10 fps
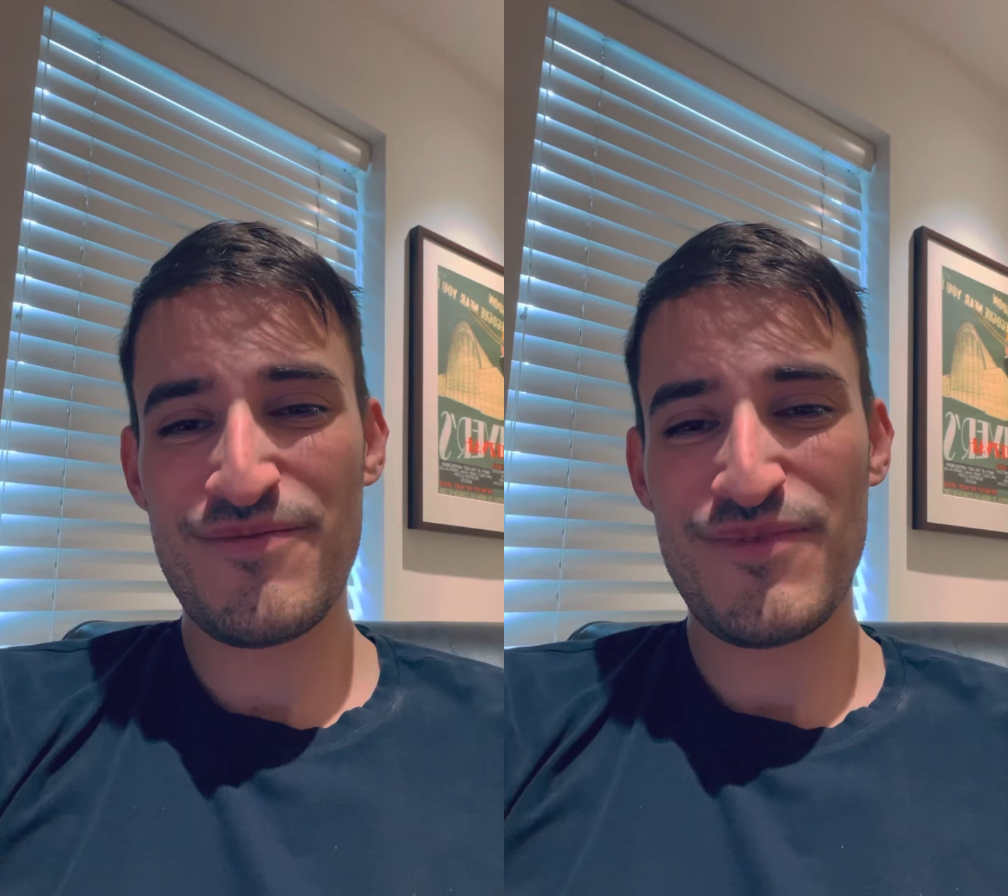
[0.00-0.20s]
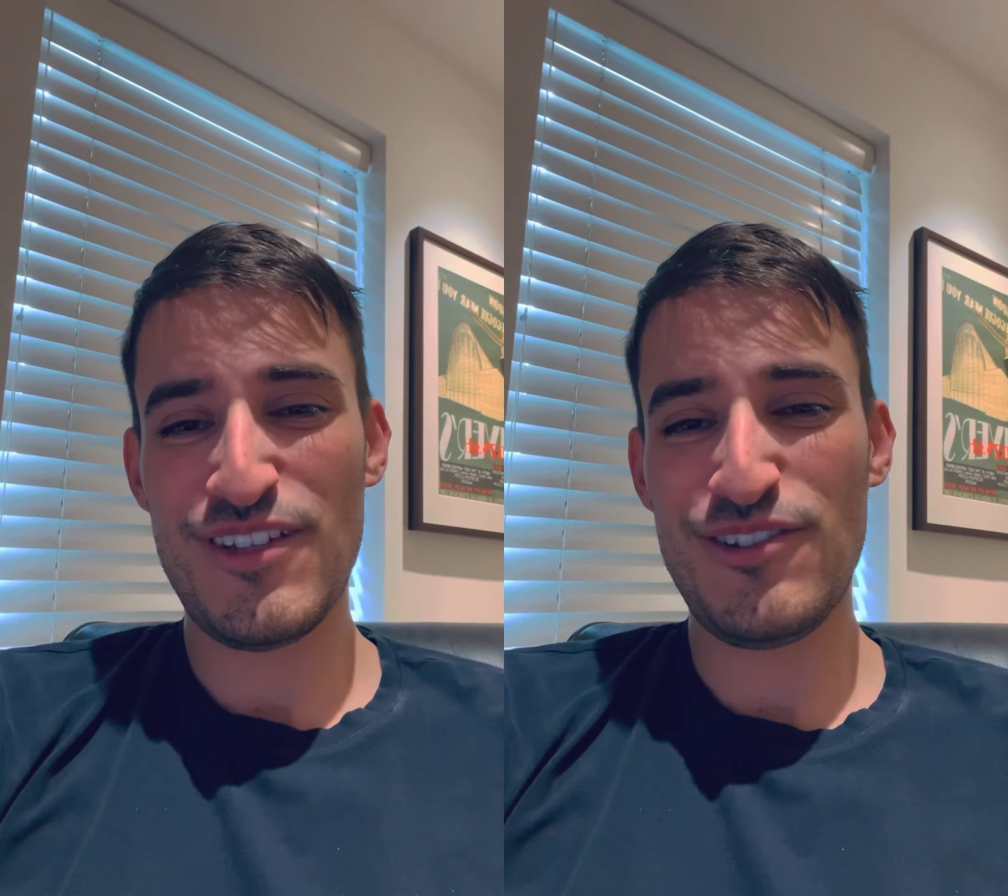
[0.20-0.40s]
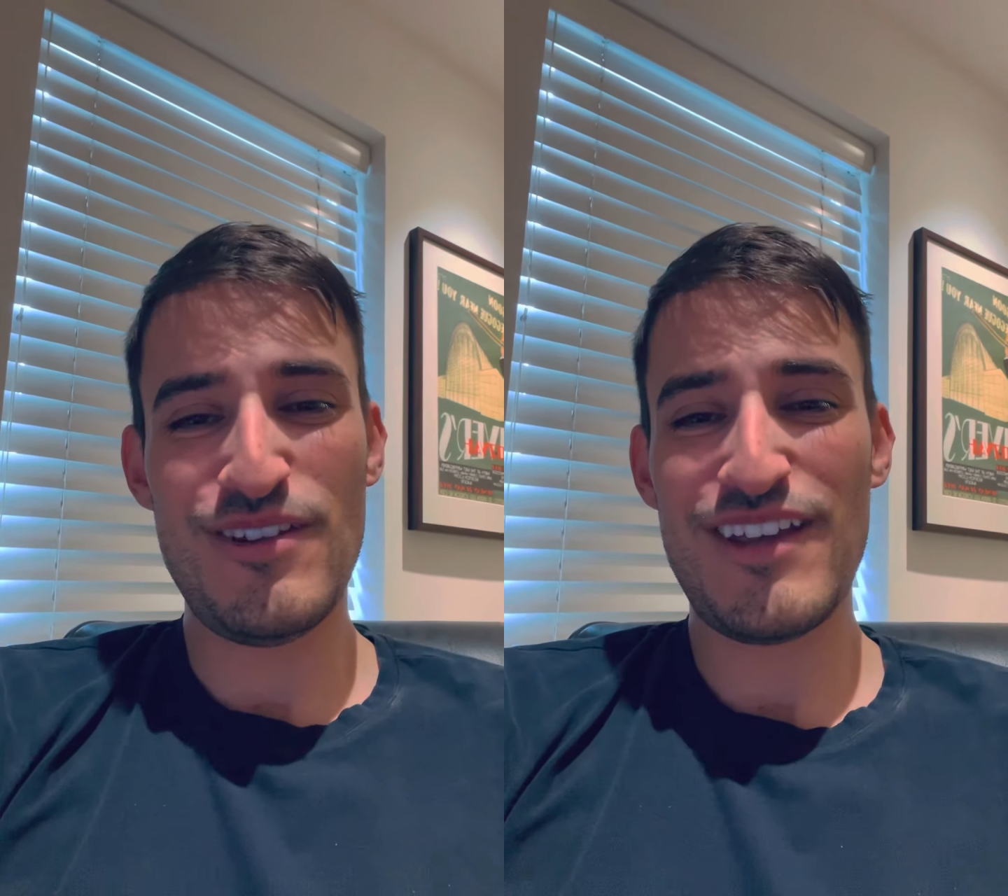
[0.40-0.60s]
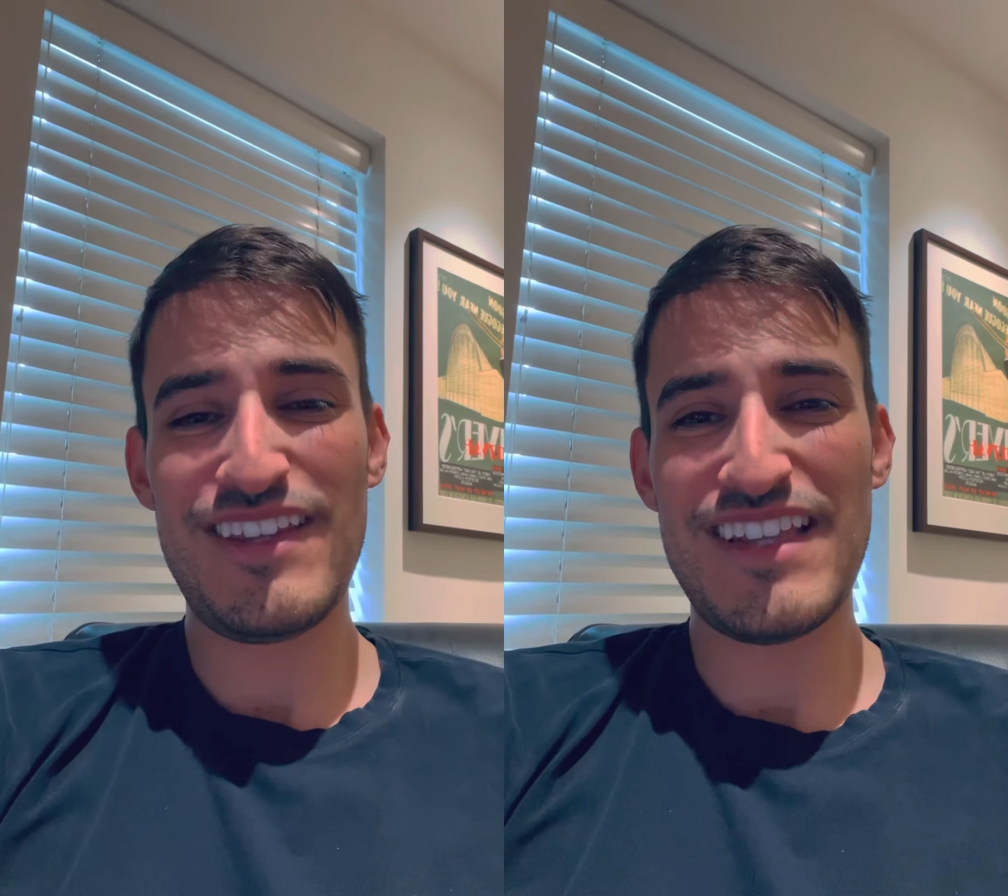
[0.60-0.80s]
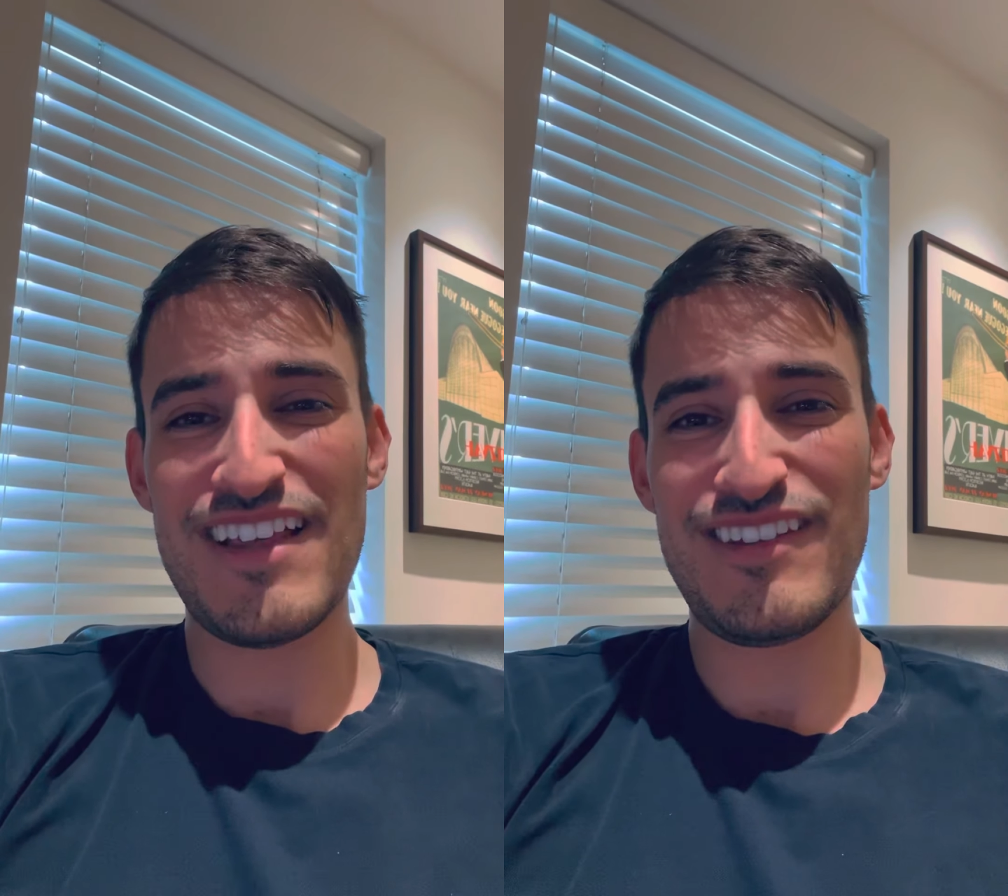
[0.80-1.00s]
to do
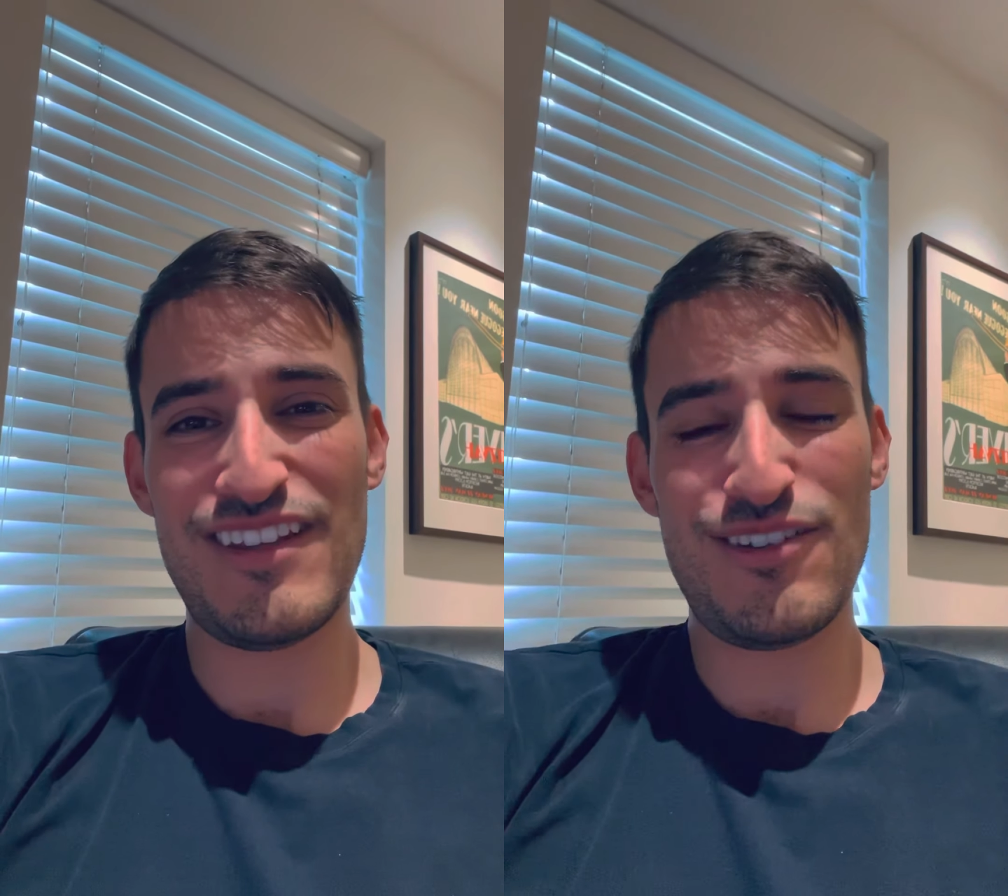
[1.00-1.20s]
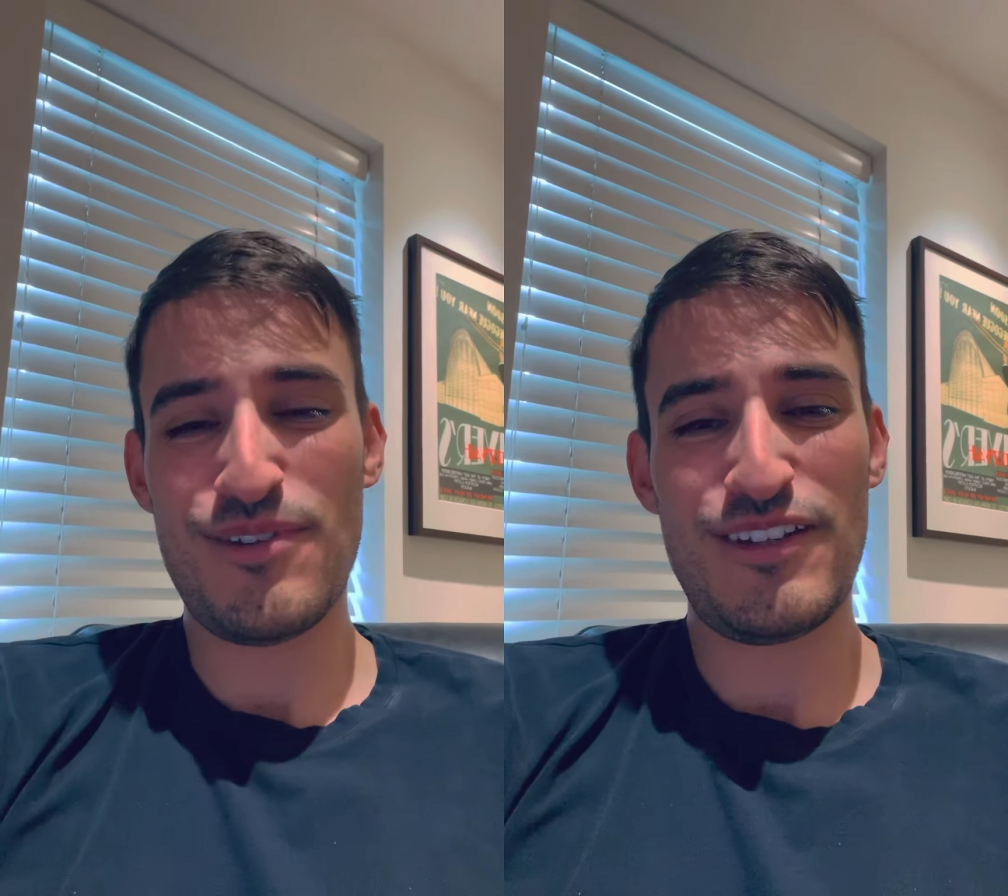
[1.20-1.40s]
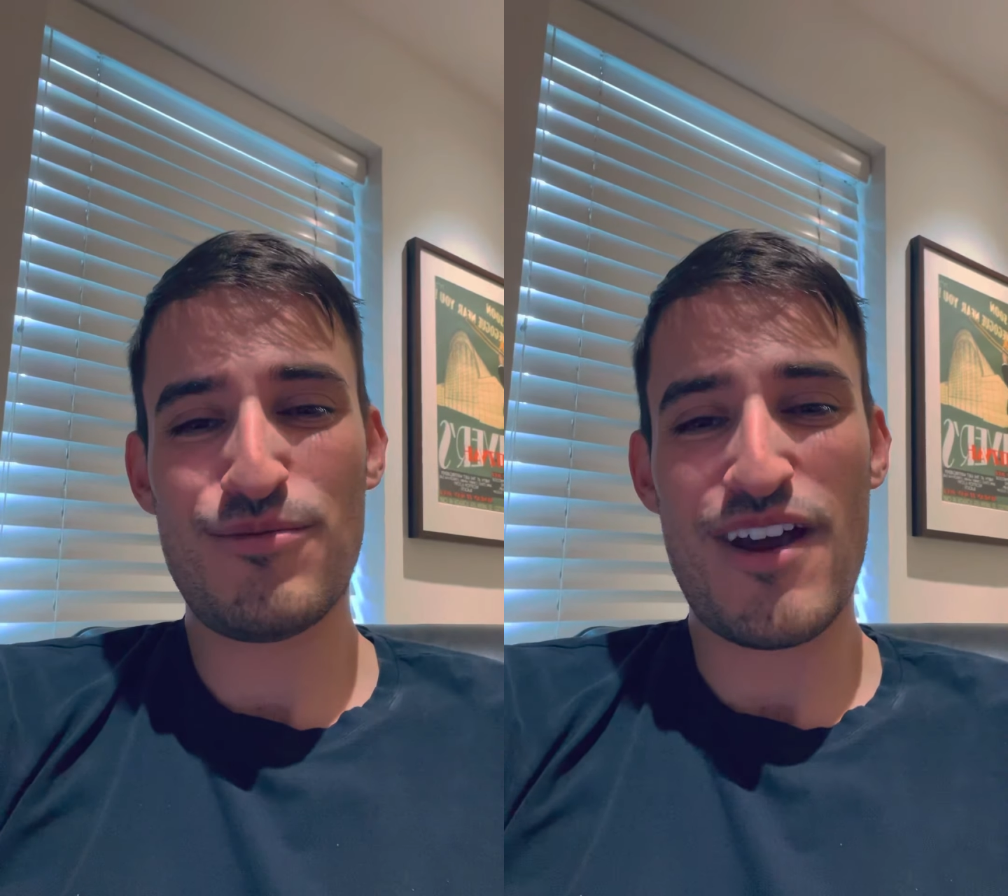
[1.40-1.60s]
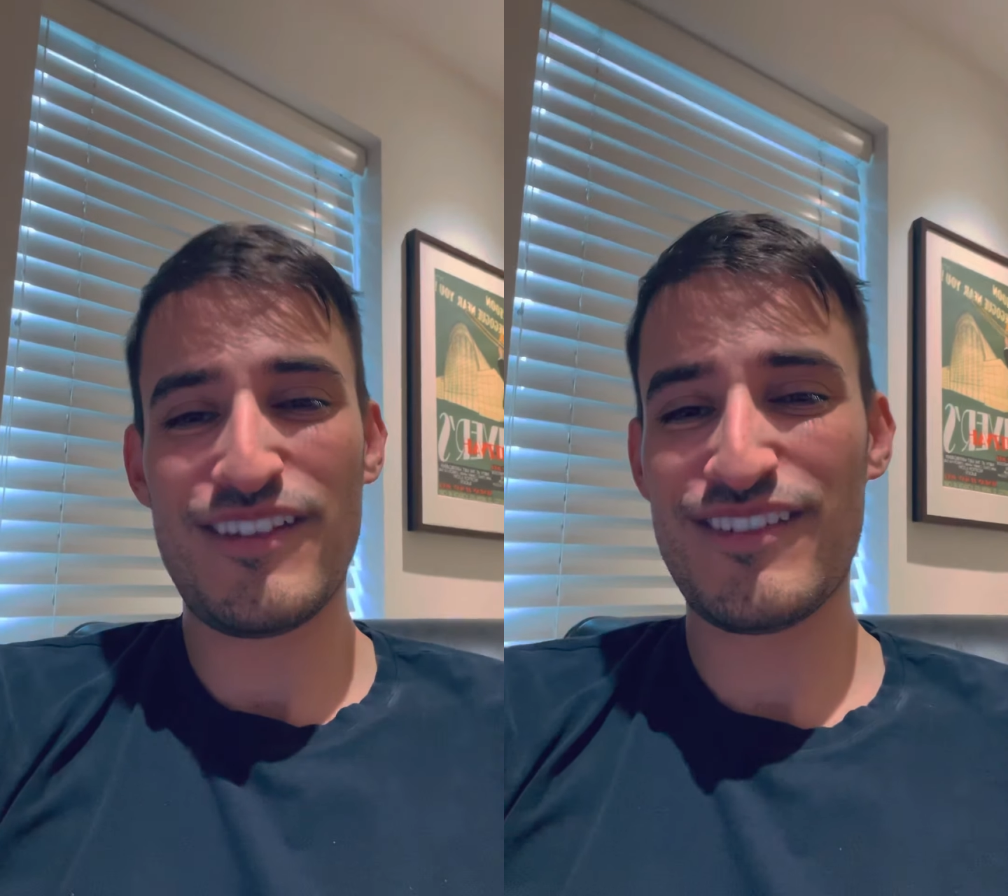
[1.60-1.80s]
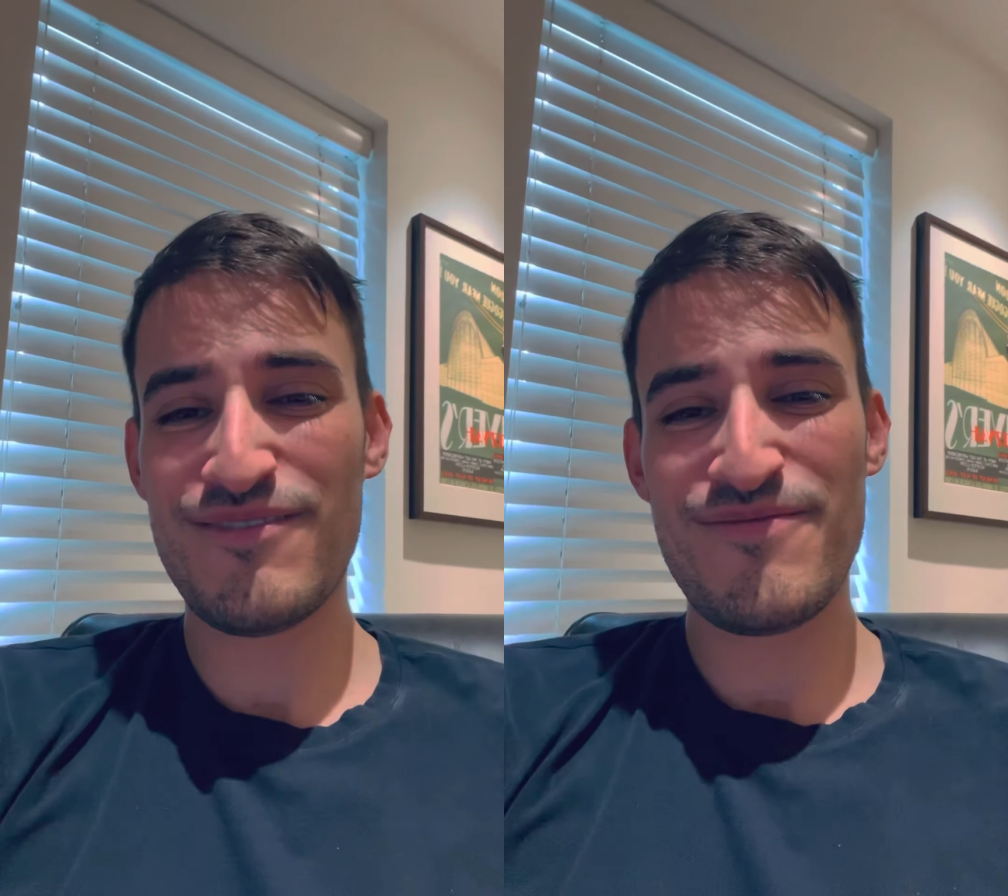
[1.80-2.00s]
nothing less than to
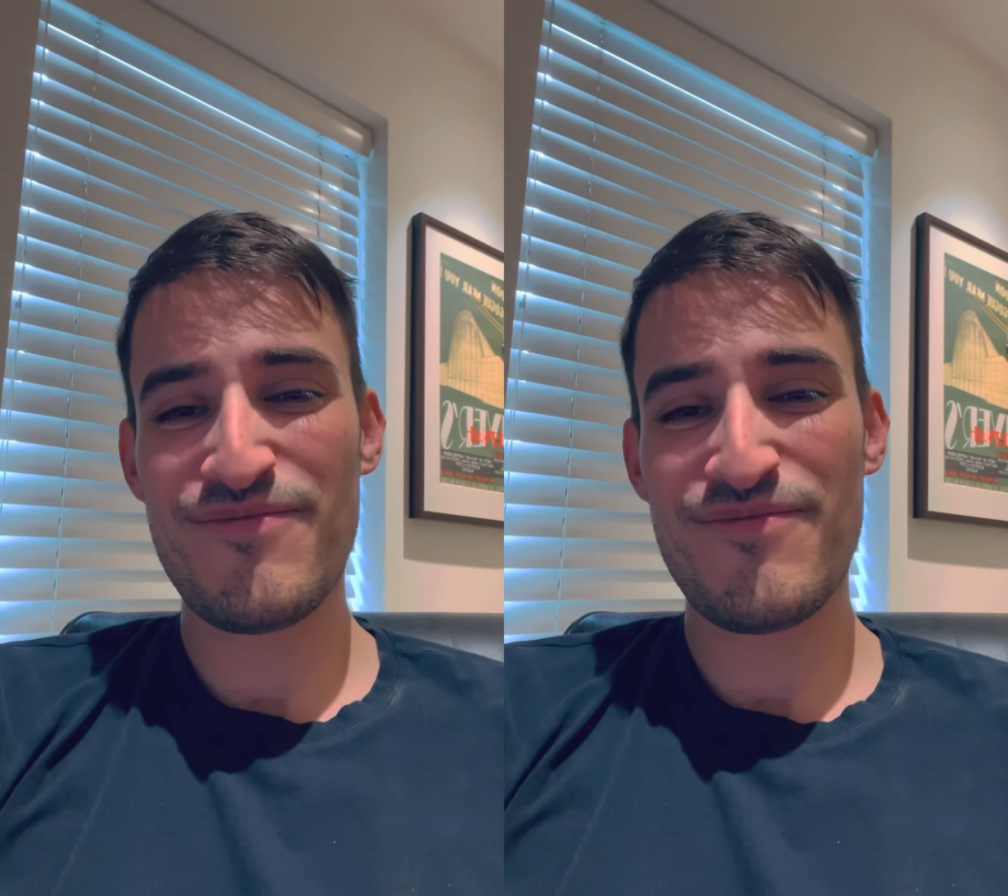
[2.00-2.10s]
express